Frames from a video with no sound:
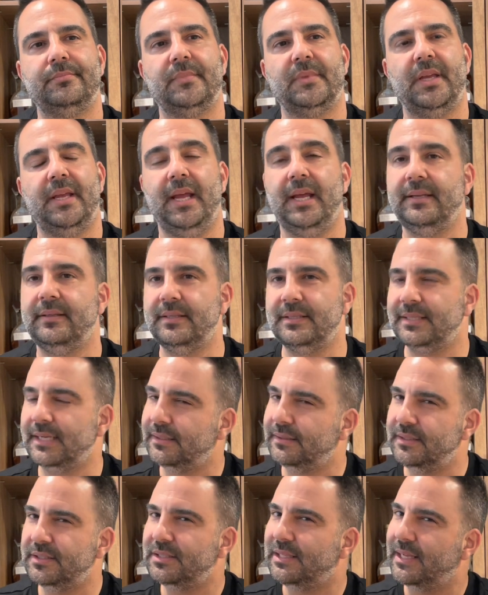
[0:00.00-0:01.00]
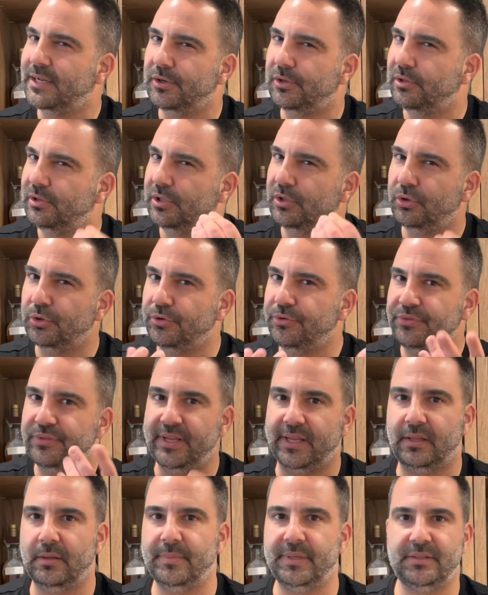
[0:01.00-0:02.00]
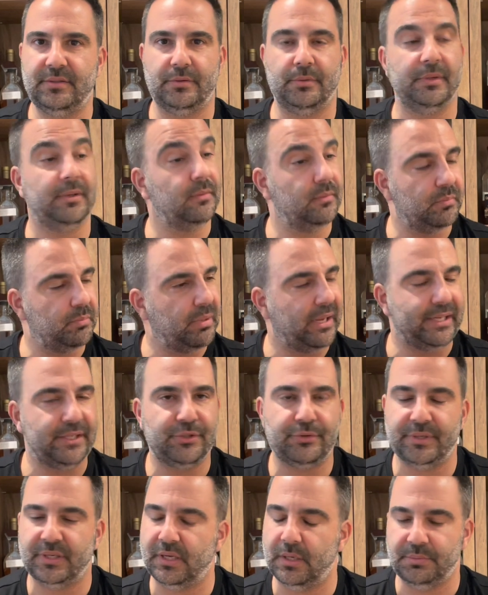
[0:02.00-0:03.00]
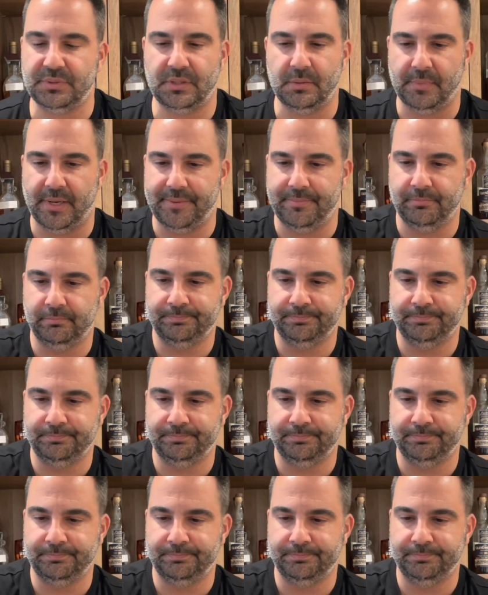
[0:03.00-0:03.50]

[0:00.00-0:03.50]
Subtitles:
Yeah, and just got this like little earthy element to it, and pine tree comes to mind.